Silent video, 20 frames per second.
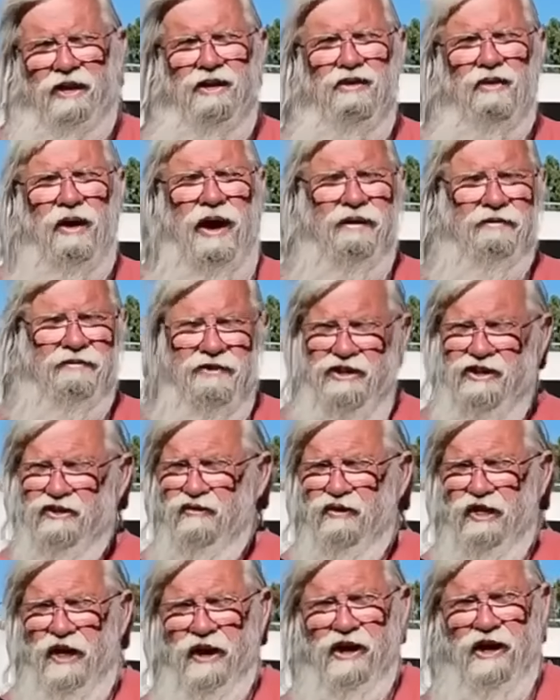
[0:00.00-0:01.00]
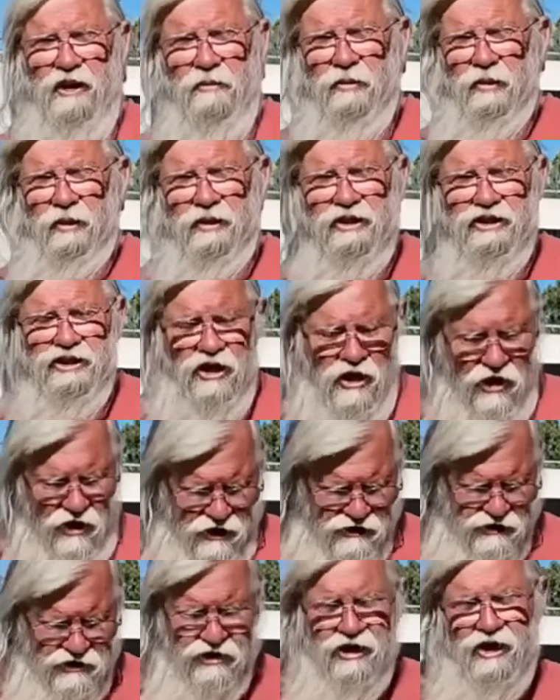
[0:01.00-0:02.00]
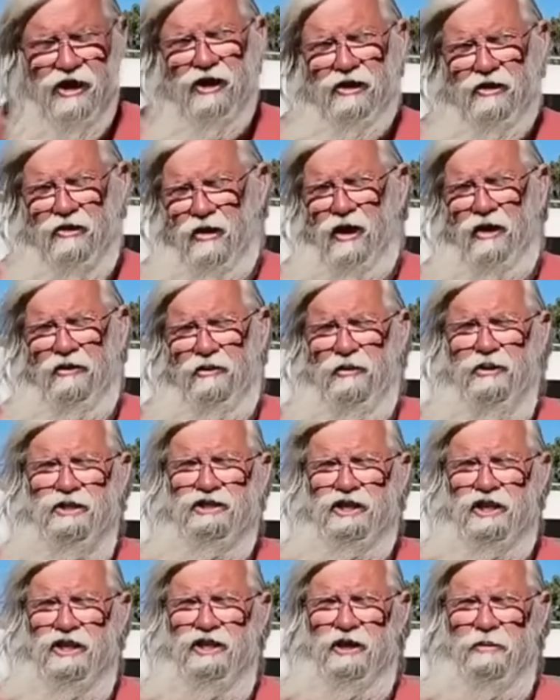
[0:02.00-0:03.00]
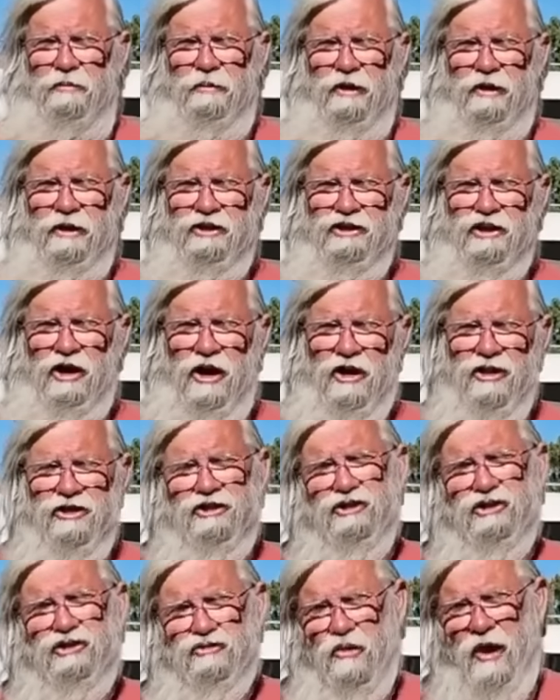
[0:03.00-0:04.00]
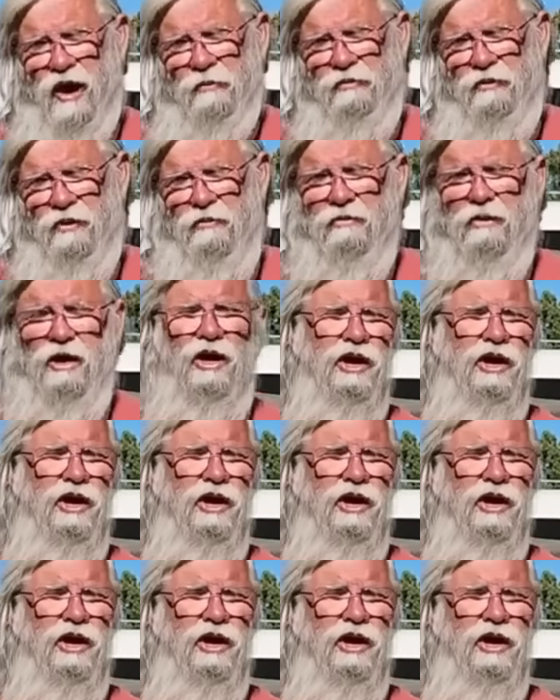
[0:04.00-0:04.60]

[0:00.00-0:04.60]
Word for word: you have this thing completely charged, your other ones didn't completely charge, you swap them,